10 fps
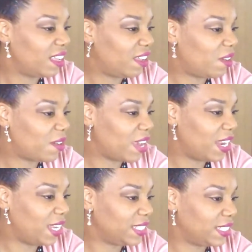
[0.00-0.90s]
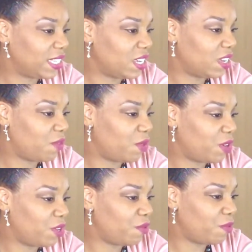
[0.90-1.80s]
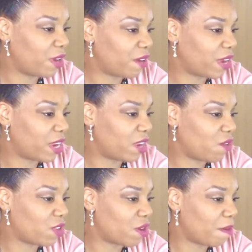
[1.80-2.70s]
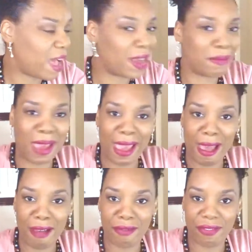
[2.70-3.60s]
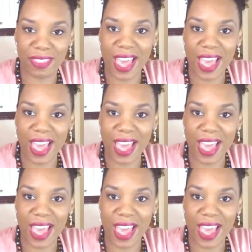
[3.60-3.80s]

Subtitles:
Okay, let's see. What are you wearing on your bottom half?